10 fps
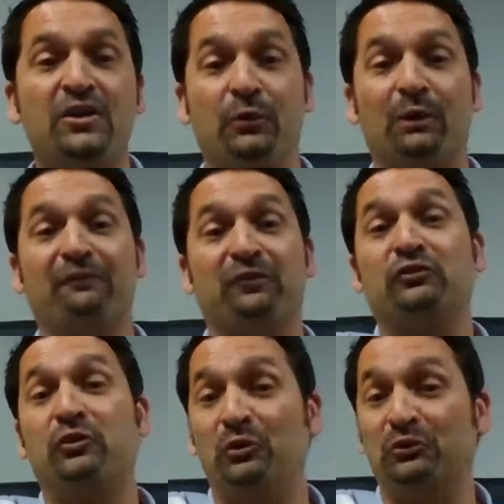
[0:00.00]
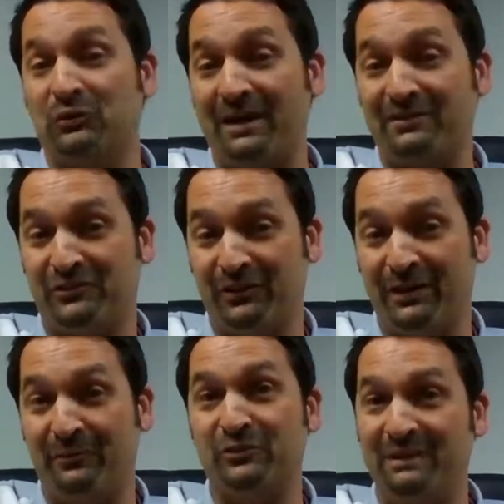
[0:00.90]
you referenced Cole
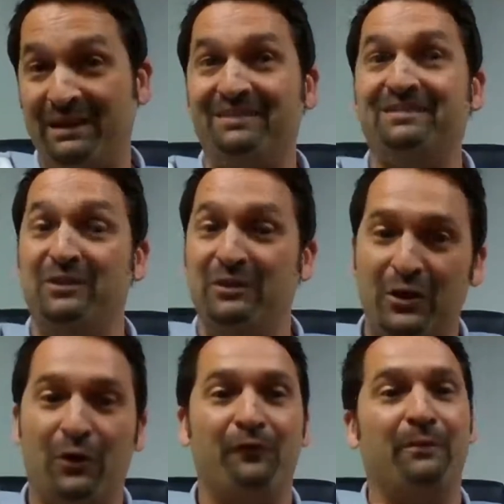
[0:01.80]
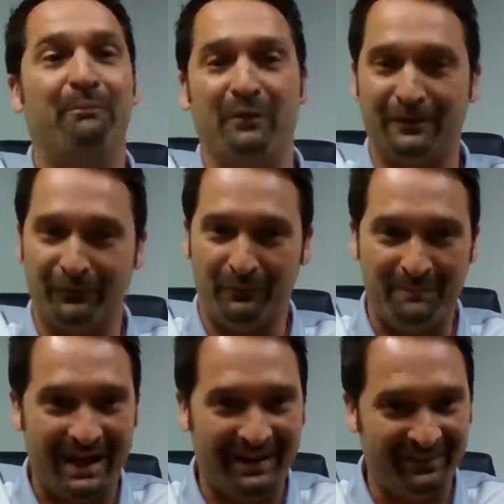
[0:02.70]
Directory, which means of the books from
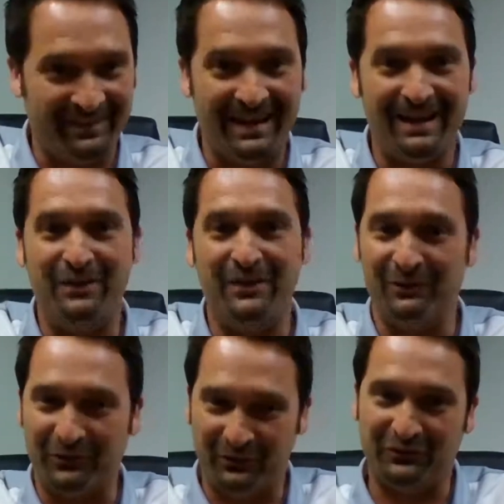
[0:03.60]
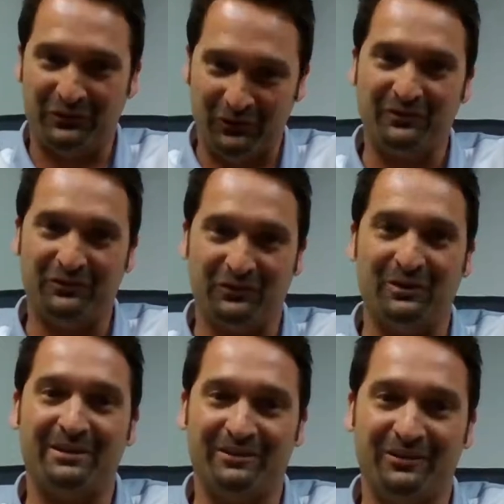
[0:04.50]
back in the day, the old crisscross
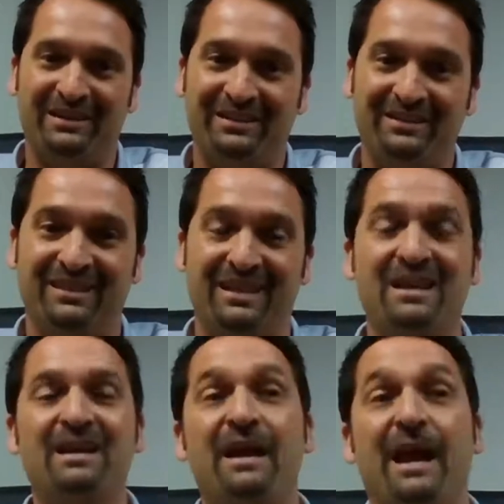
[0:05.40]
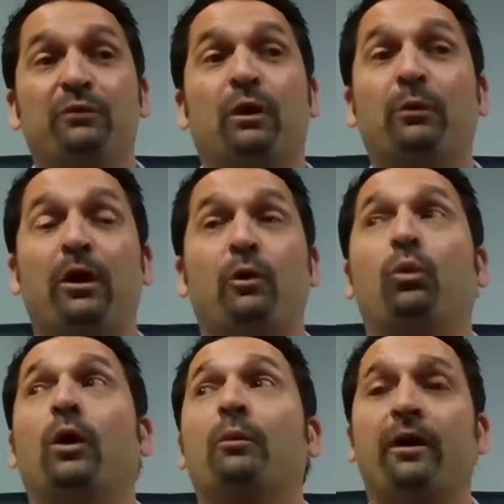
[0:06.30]
directories. And where
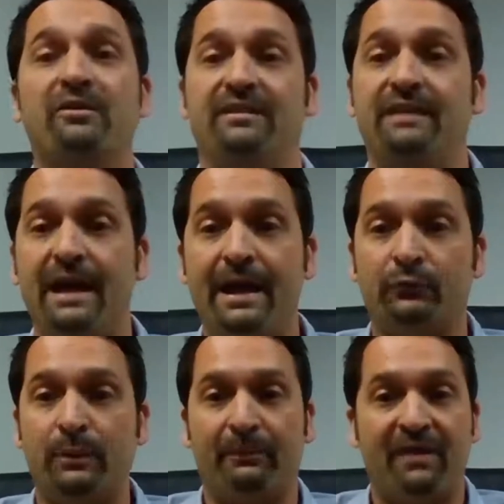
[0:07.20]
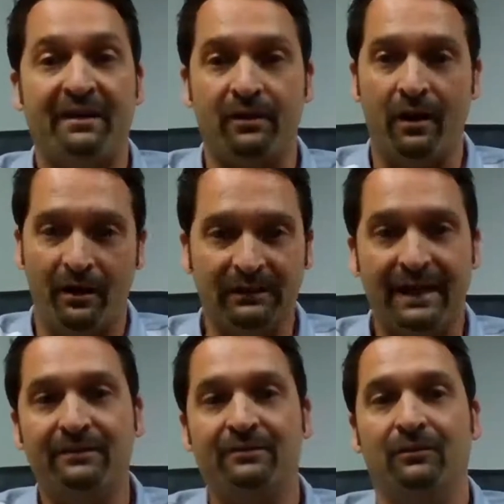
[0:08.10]
we are today is we provide an
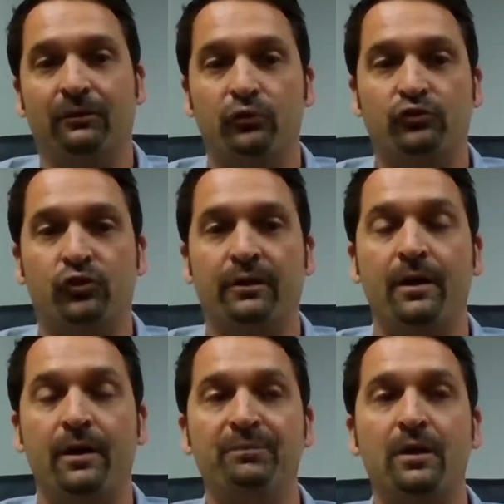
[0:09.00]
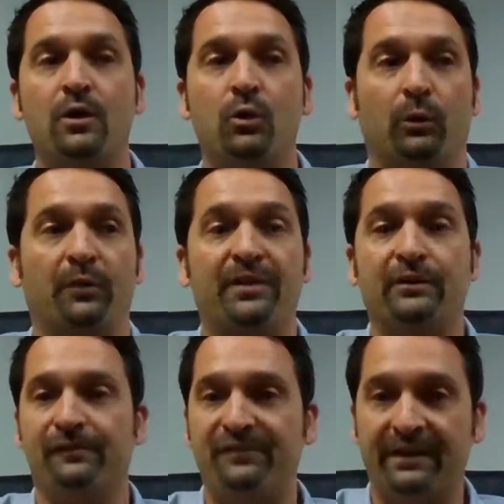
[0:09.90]
online solution where within
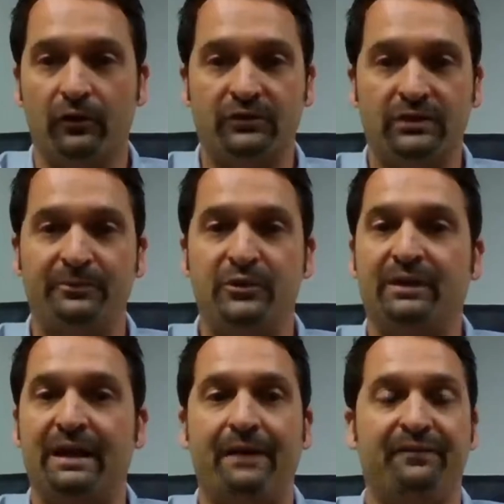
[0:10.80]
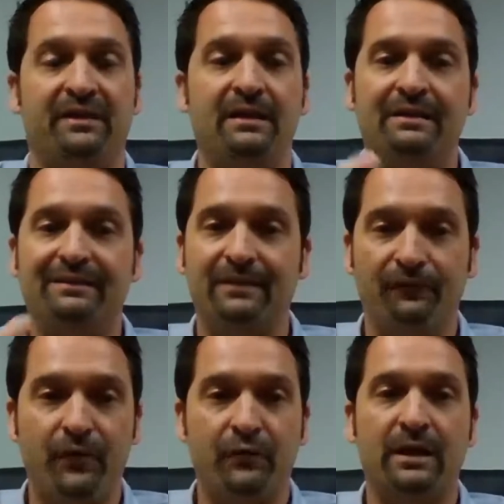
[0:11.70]
your fingertips you can have
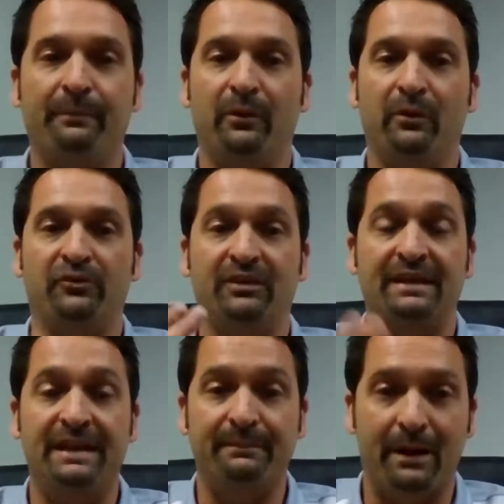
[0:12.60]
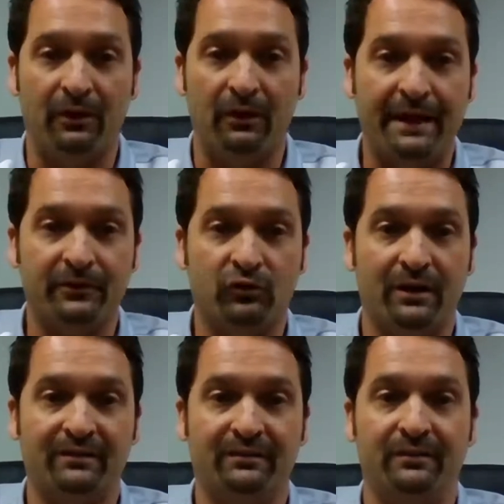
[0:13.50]
cell phone numbers and email
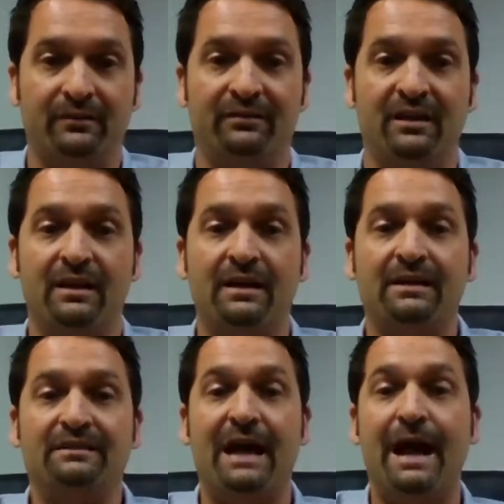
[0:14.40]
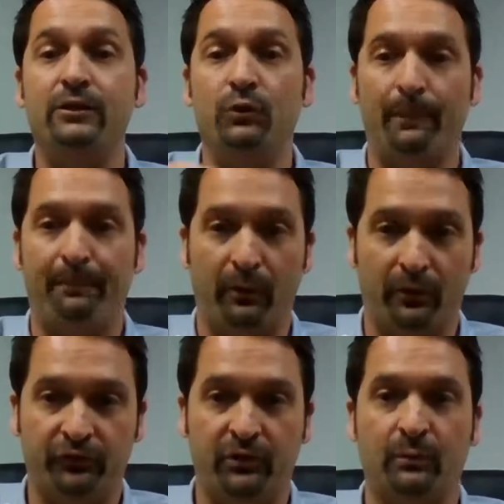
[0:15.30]
addresses tied to a
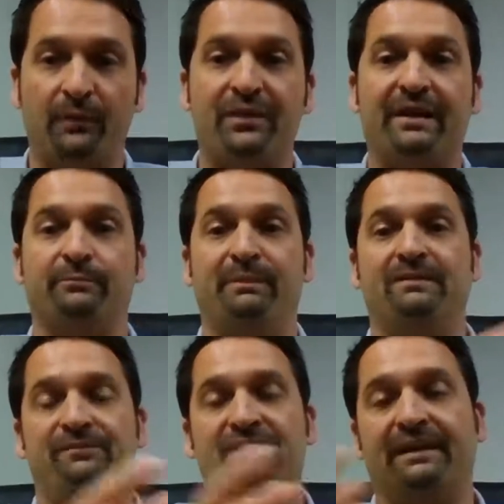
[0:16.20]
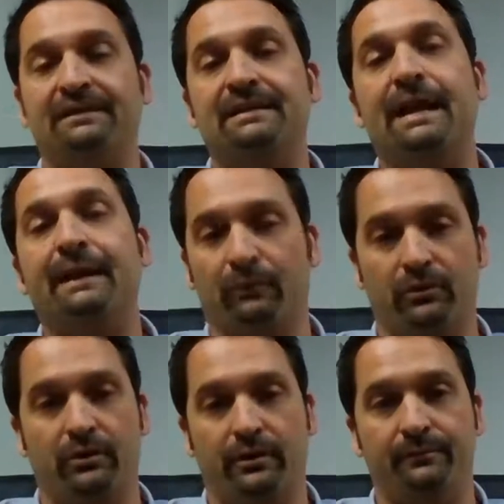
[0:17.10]
person within a specific
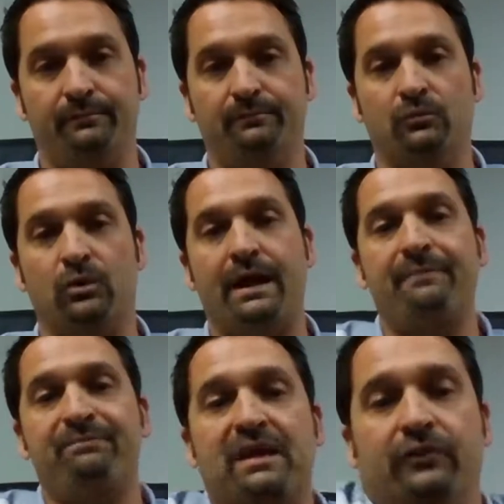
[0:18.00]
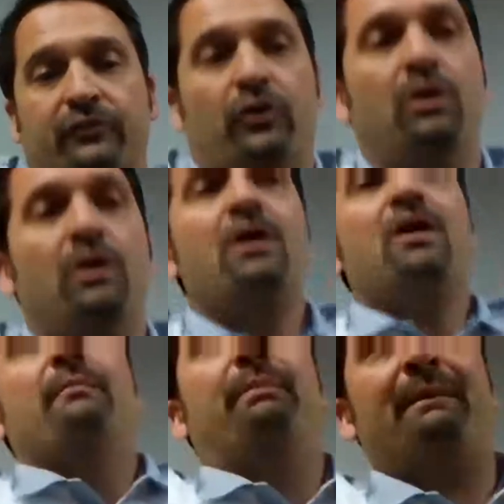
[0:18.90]
neighborhood, right? And so,
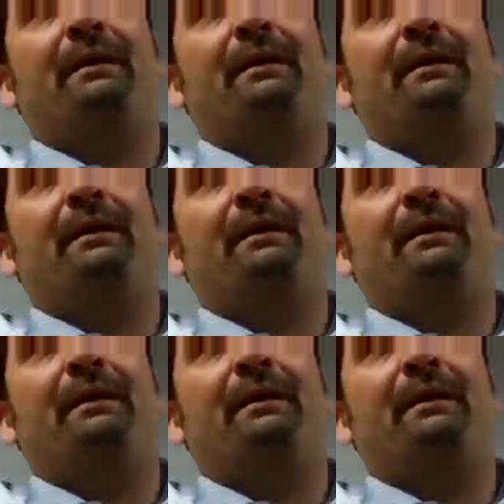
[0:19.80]
but I